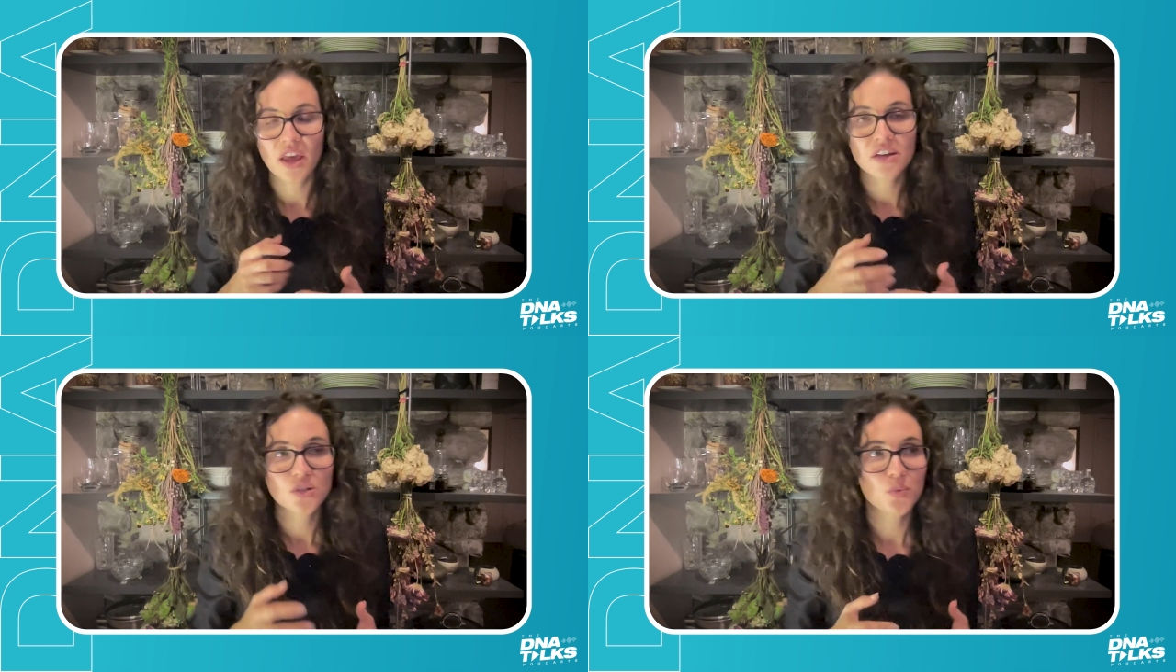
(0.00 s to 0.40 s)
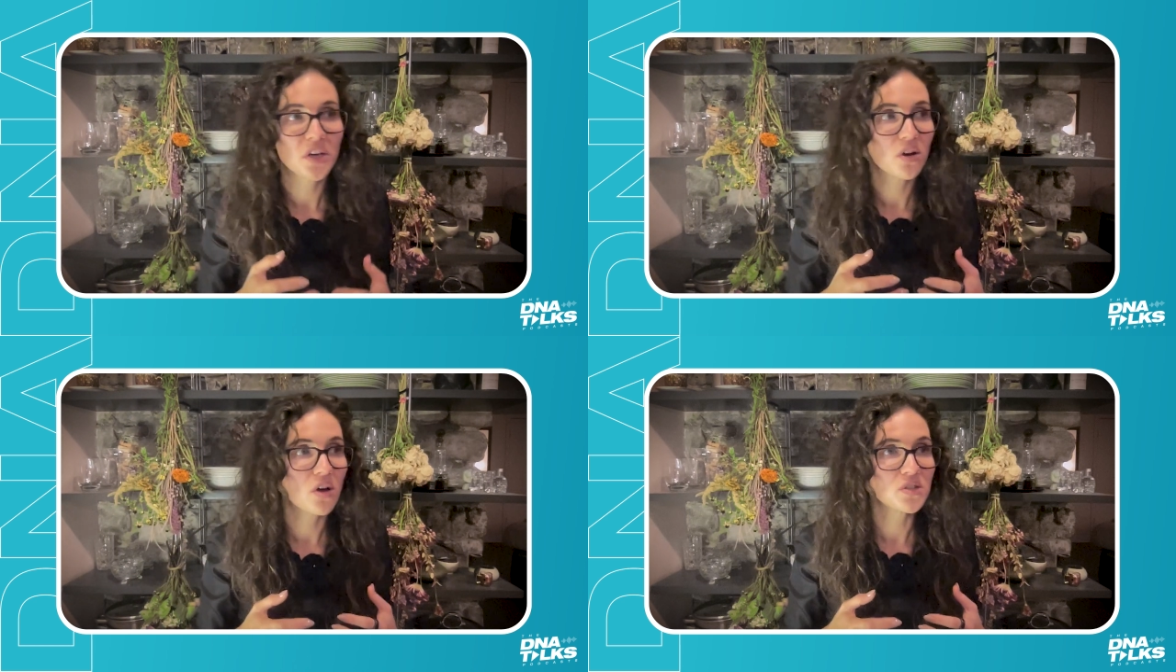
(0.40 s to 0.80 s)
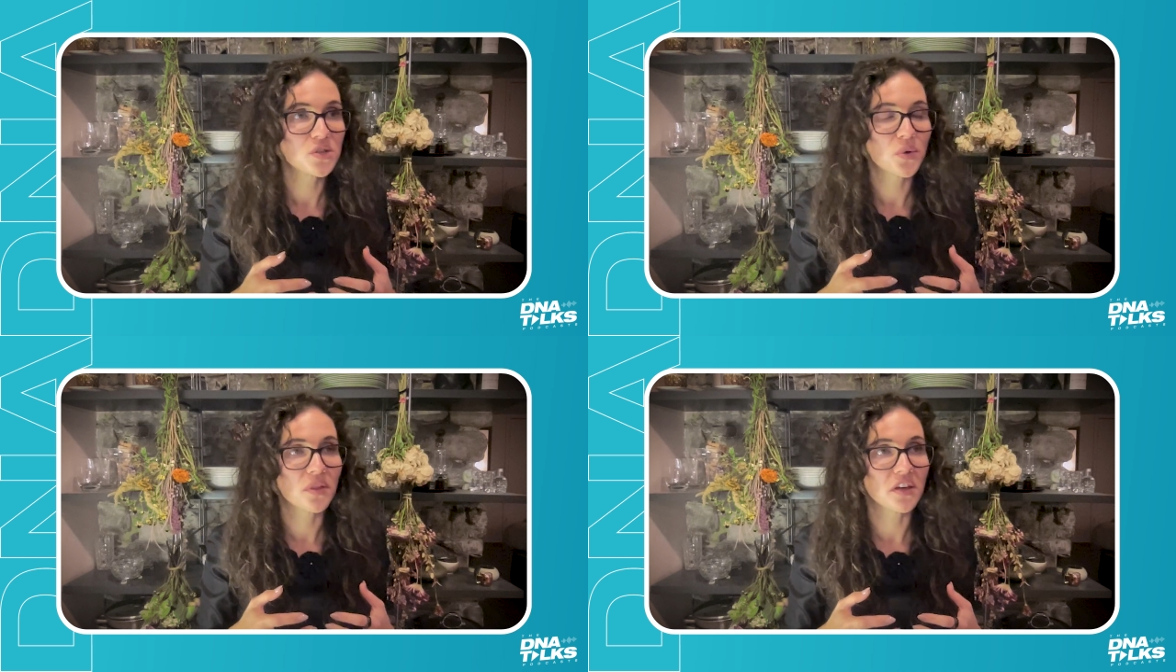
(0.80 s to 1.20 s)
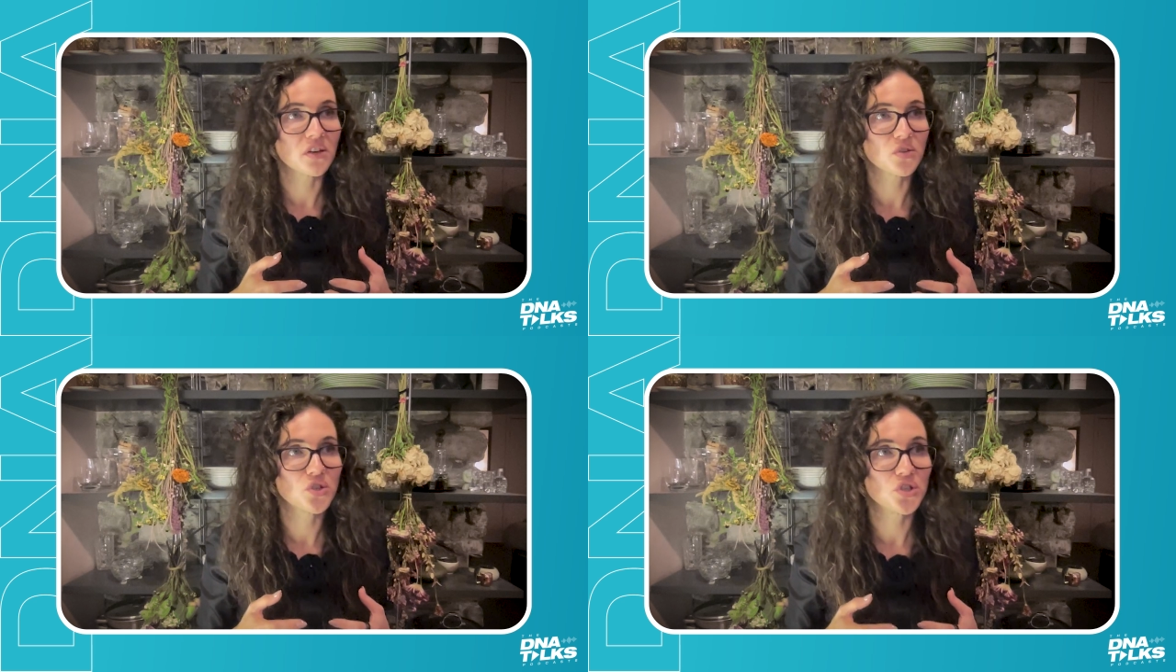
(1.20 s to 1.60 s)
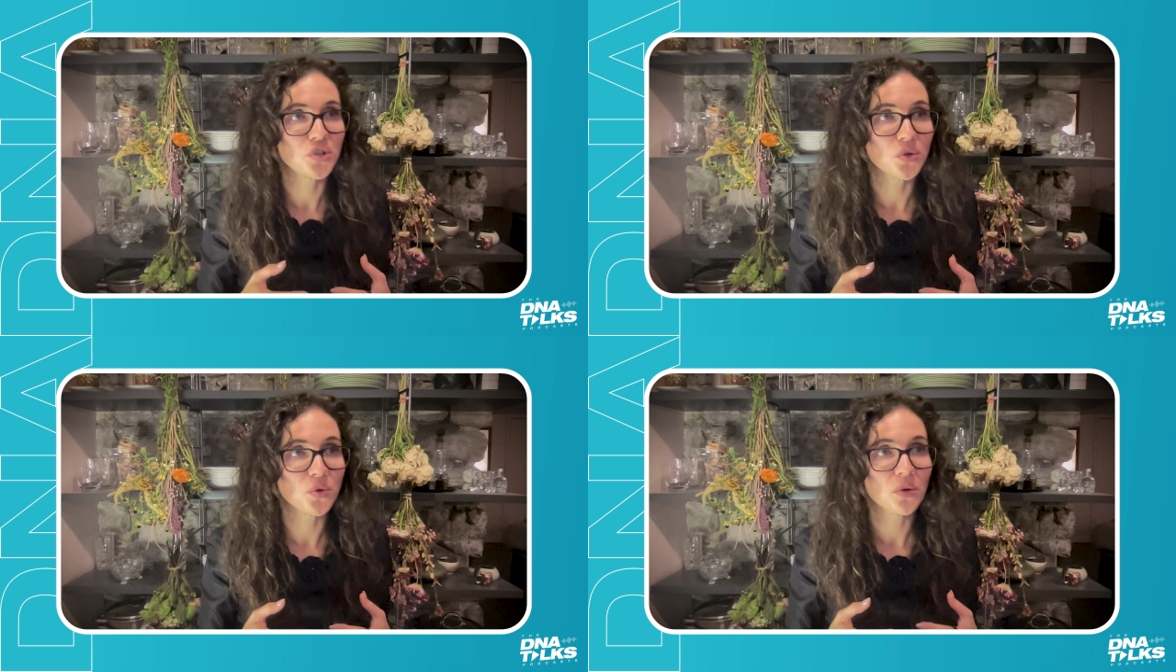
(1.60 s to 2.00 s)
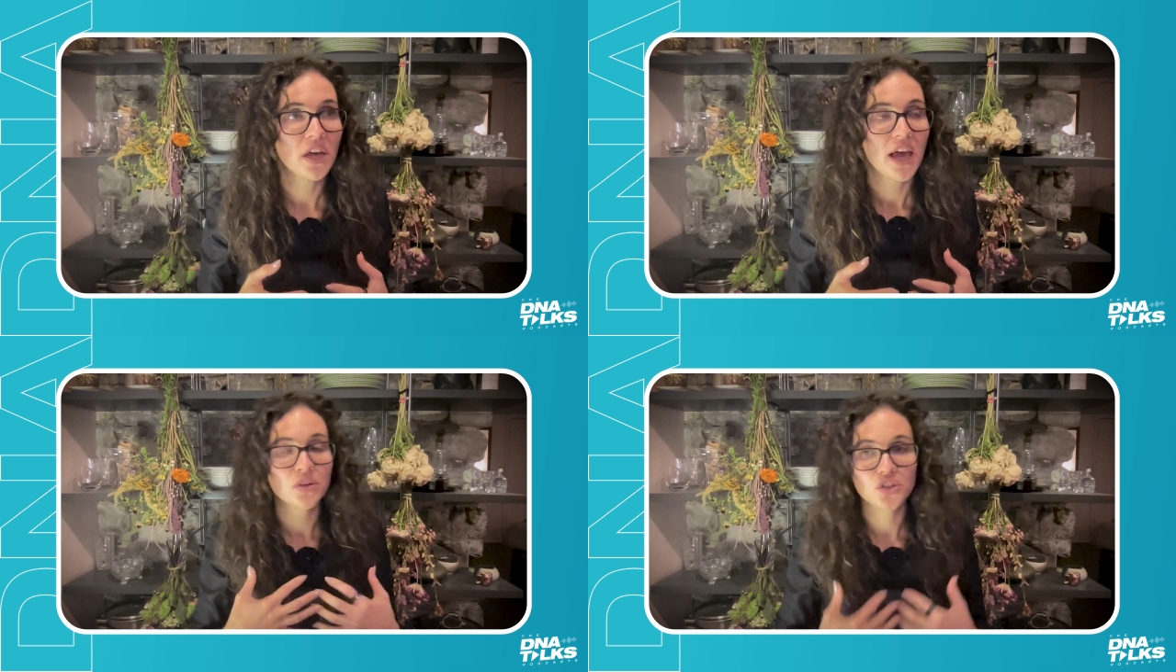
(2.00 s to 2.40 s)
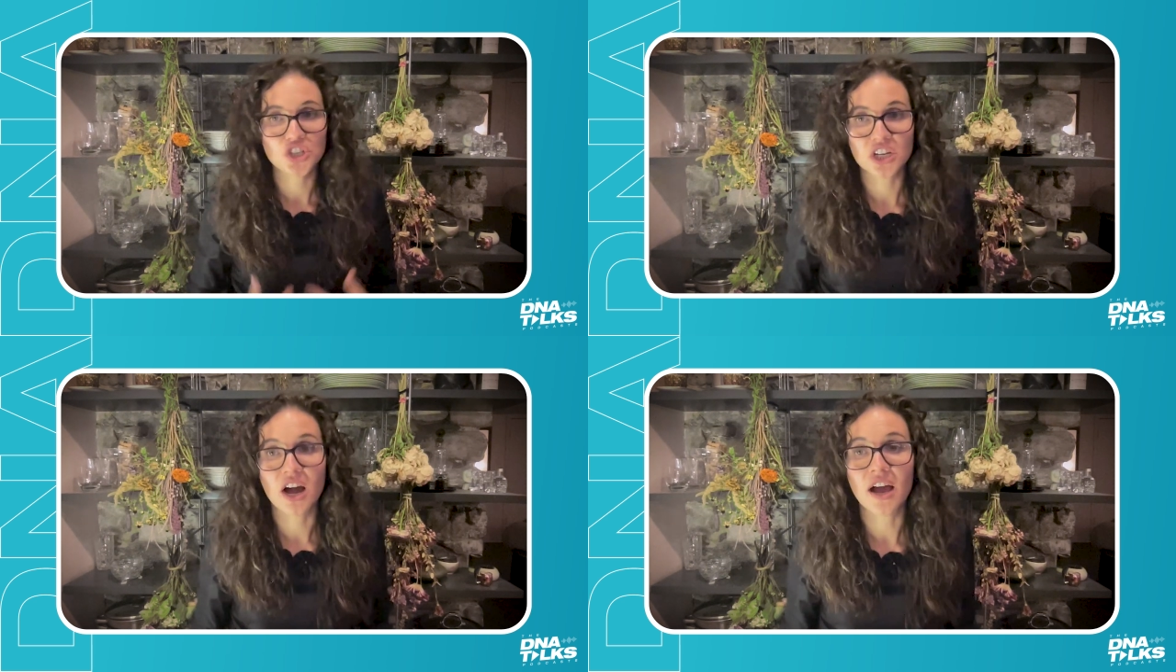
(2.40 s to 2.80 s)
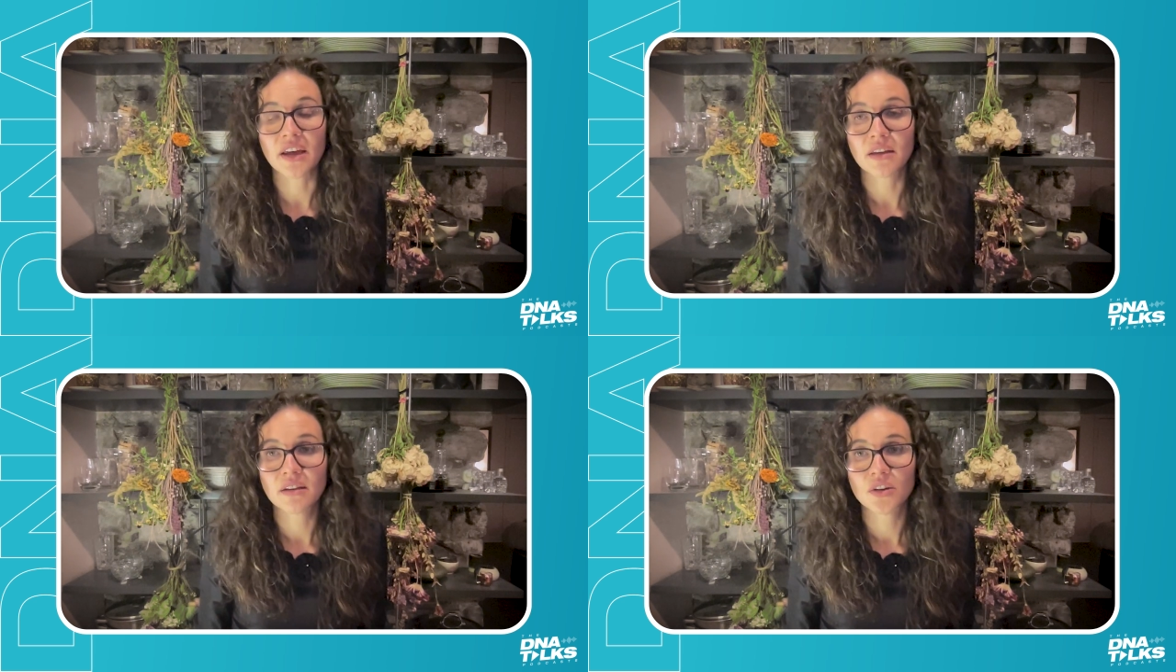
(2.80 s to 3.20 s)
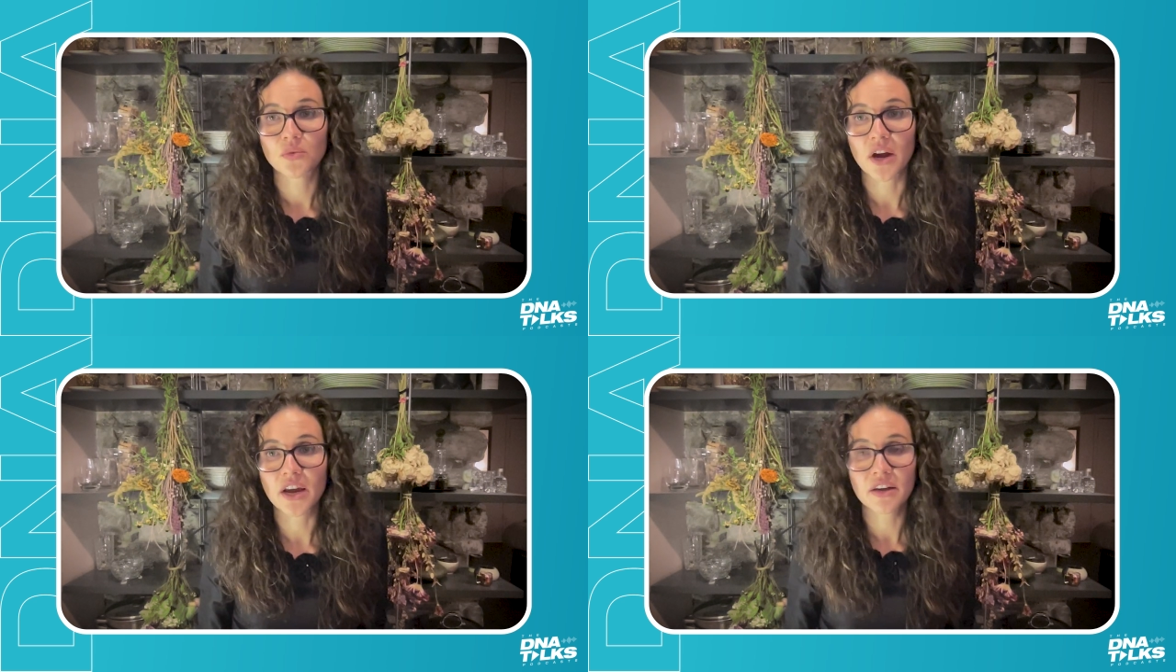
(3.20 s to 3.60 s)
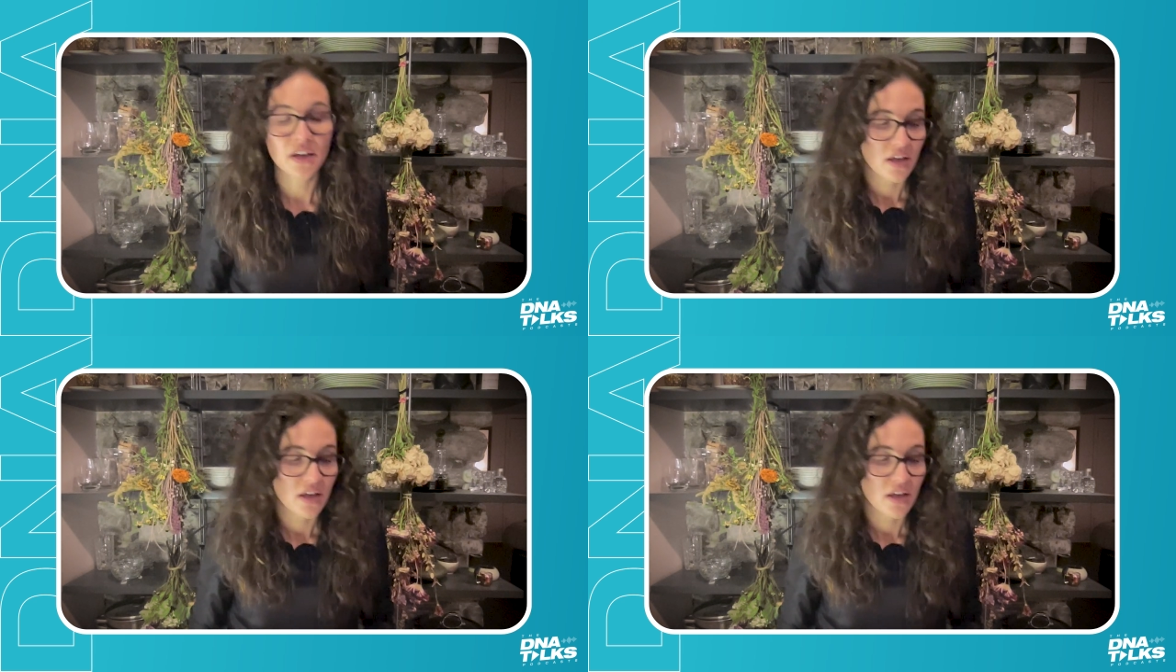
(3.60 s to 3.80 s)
So we can also think to GI, right?